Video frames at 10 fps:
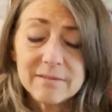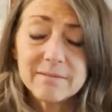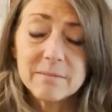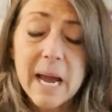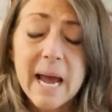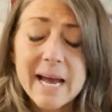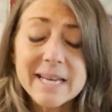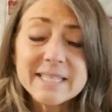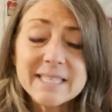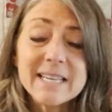
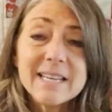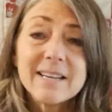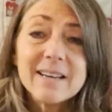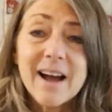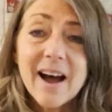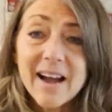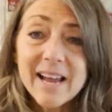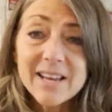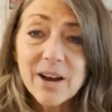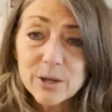passed,
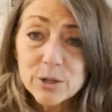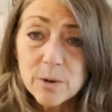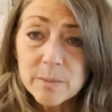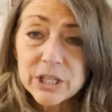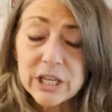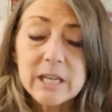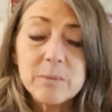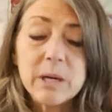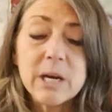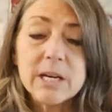I got her sewing machine
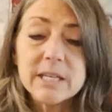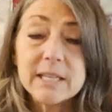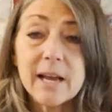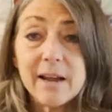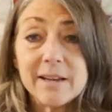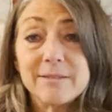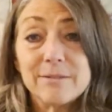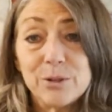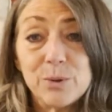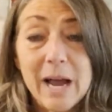because I
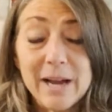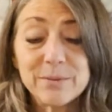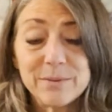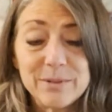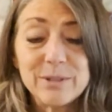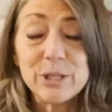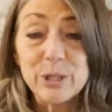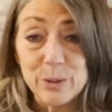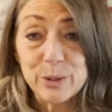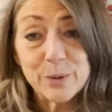knew how to
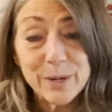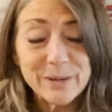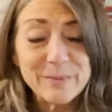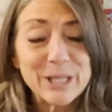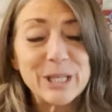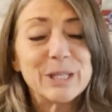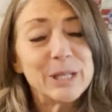use her quilting machine.